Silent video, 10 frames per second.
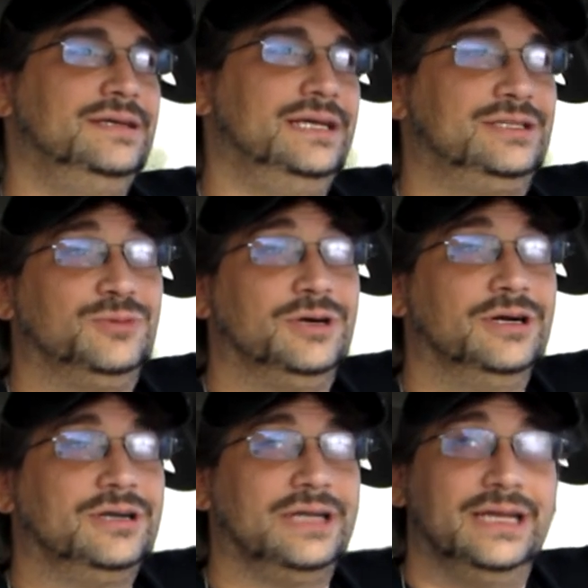it's
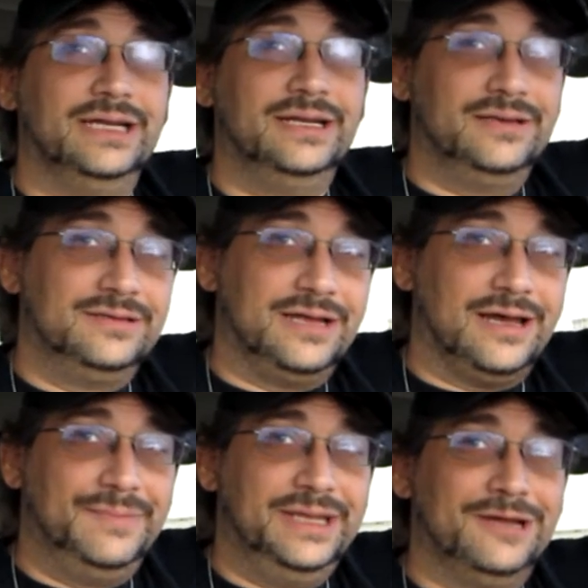work, and
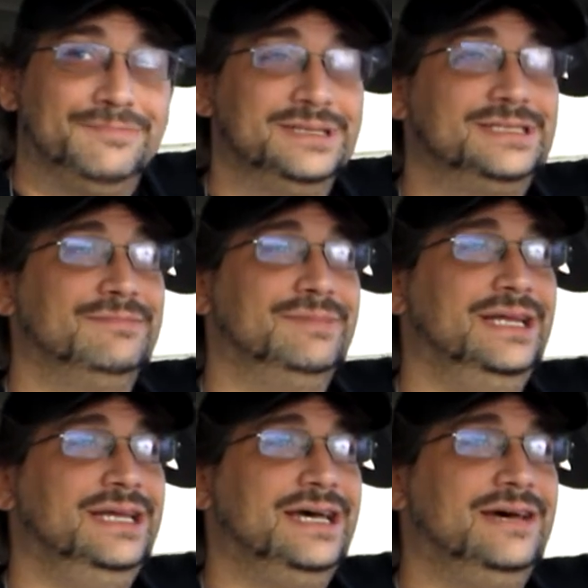I'll be helping
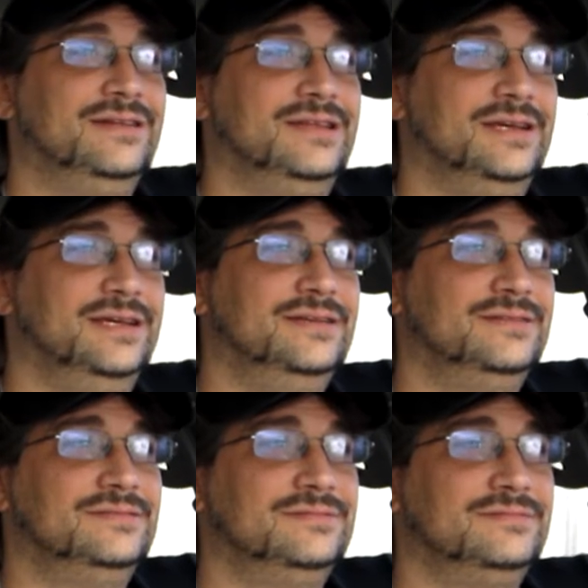somebody out that
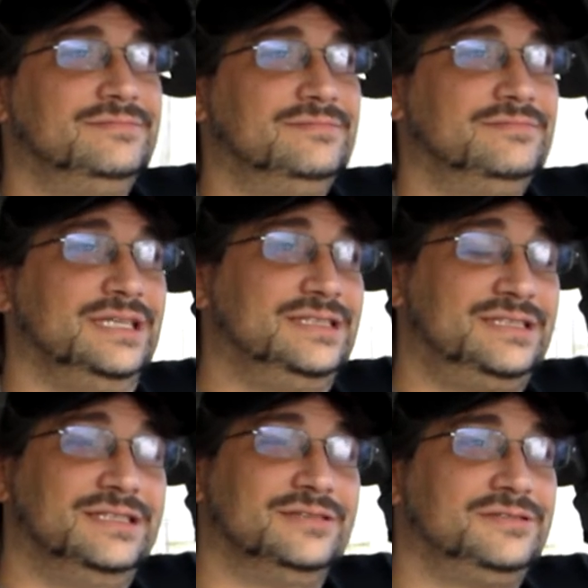is
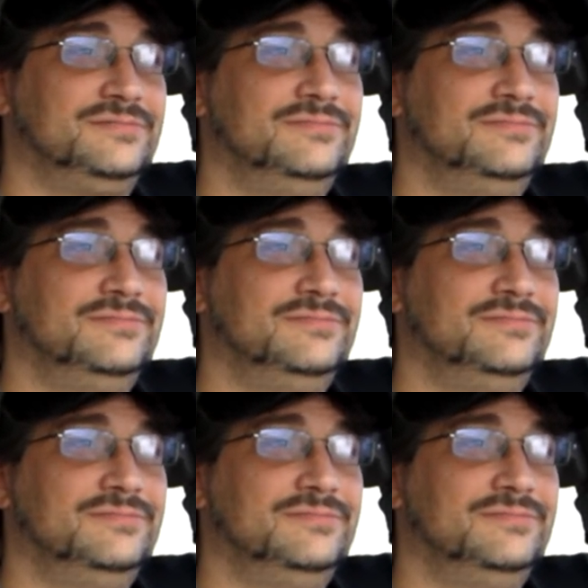still